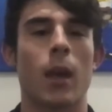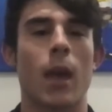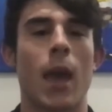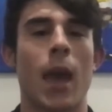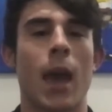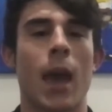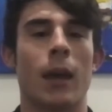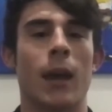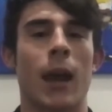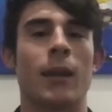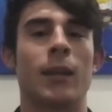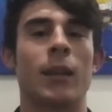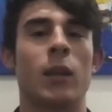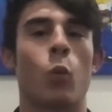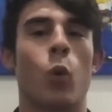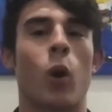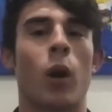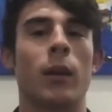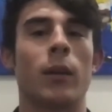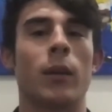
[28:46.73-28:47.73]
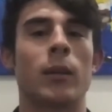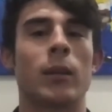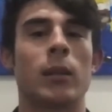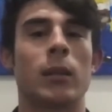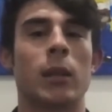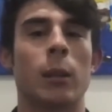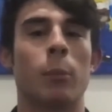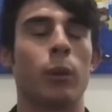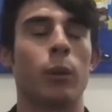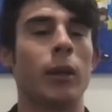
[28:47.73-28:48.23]
And I didn't want
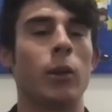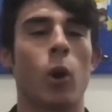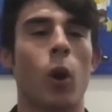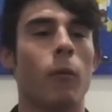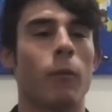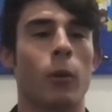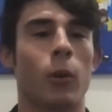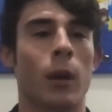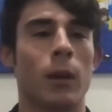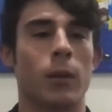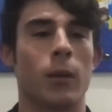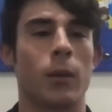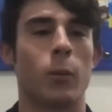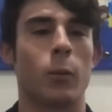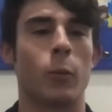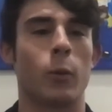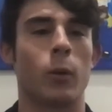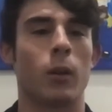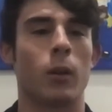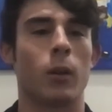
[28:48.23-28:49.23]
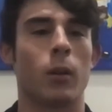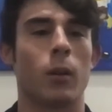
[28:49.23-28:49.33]
to bleed over into